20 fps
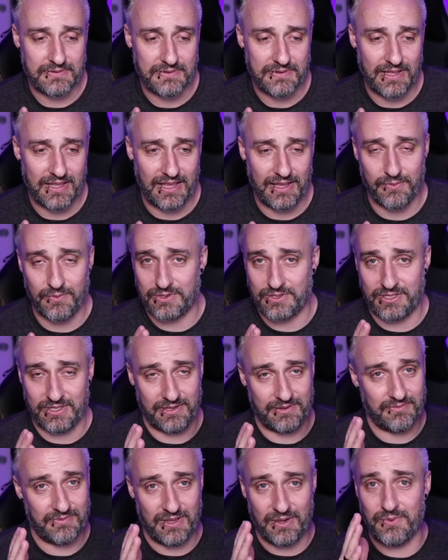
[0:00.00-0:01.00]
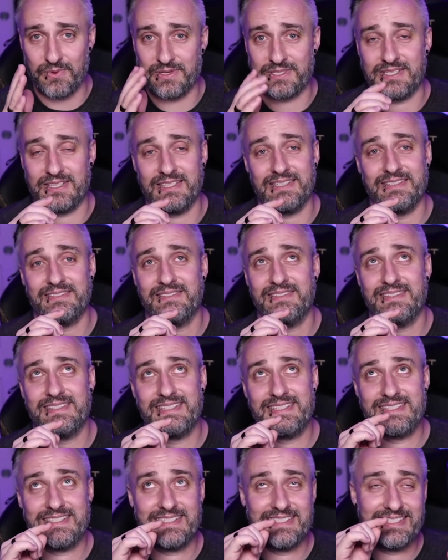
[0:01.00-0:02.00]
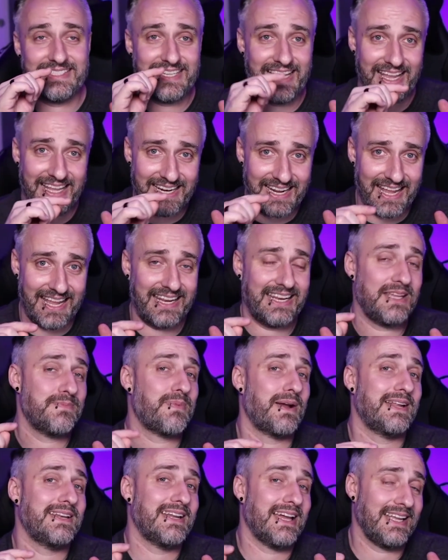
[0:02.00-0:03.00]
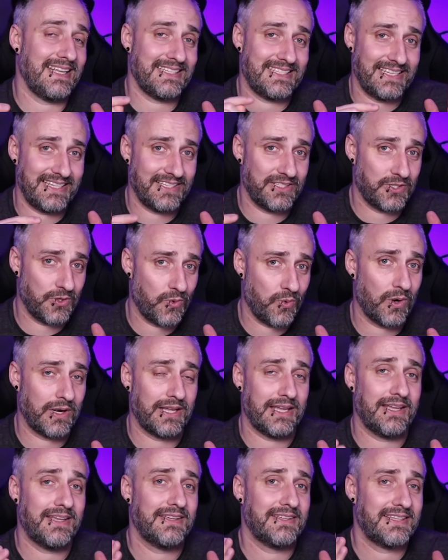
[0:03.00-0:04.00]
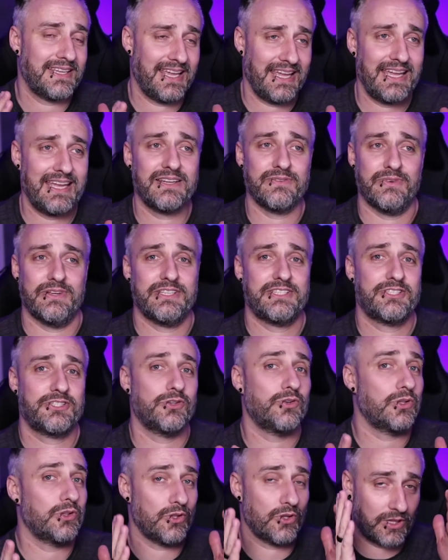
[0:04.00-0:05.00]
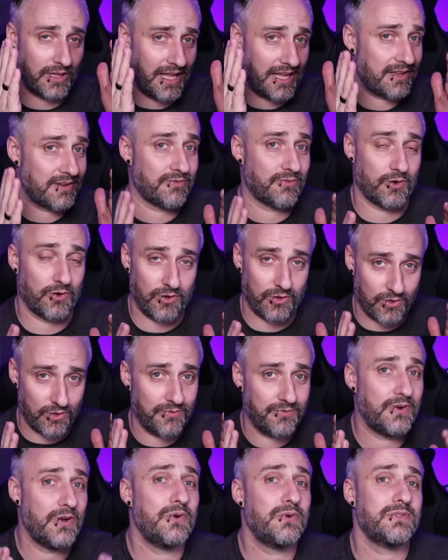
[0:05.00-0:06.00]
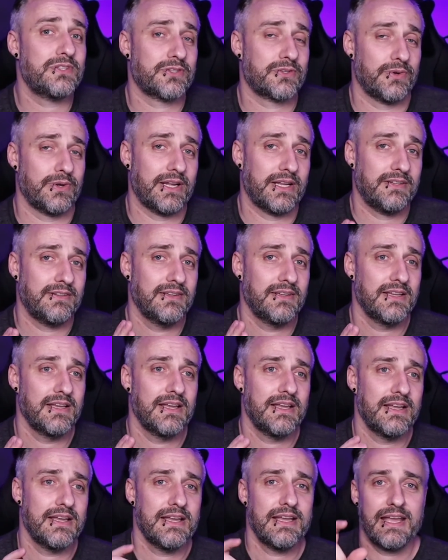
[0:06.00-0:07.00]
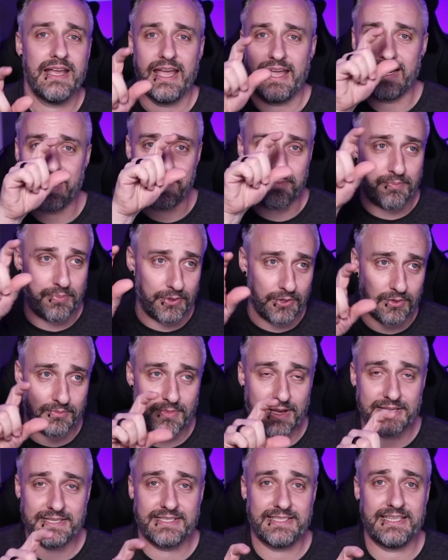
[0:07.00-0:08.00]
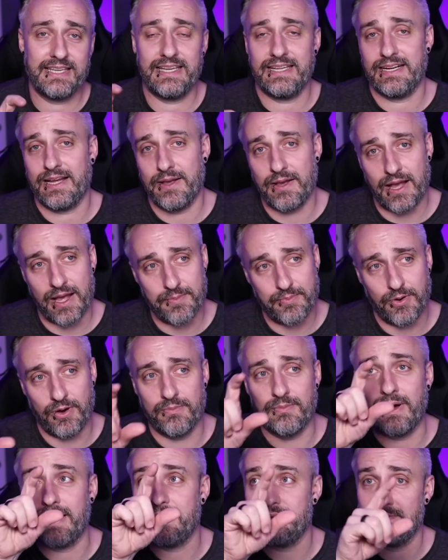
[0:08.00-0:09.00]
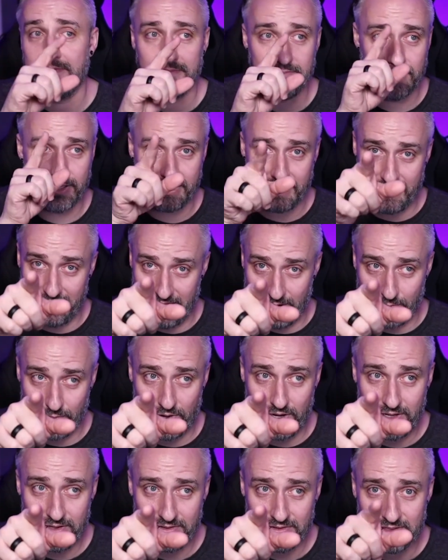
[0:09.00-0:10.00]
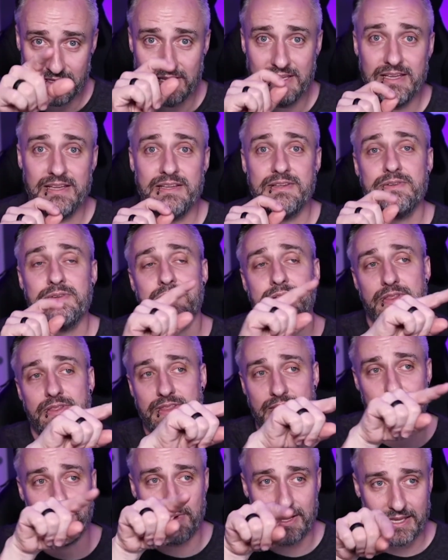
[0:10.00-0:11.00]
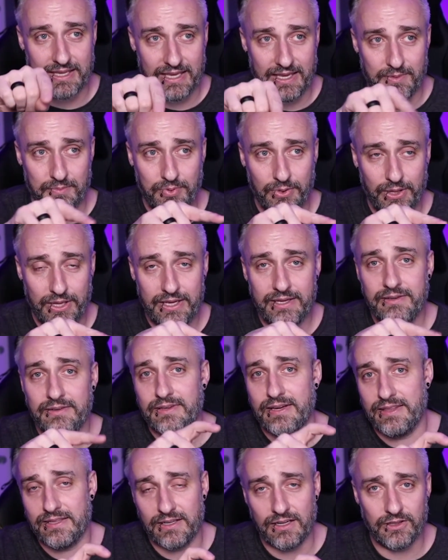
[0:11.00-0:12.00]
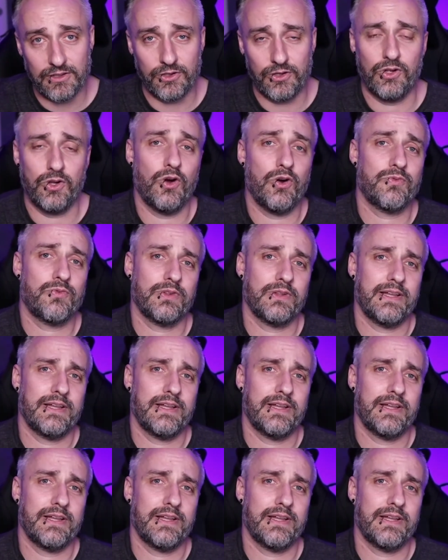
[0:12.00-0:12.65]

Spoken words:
it was a 1080 by 1920 canvas, so it looked like a vertical phone screen. And I built my scene. I put the camera, then my gameplay, and then a little overlay